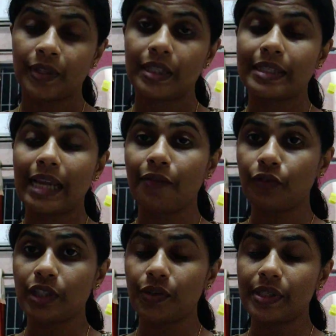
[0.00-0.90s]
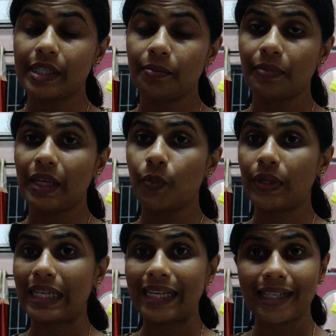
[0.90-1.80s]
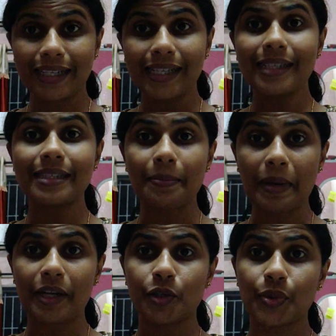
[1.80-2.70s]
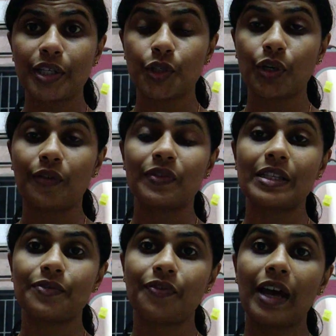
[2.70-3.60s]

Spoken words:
This amphotericin B will increase the penetration of this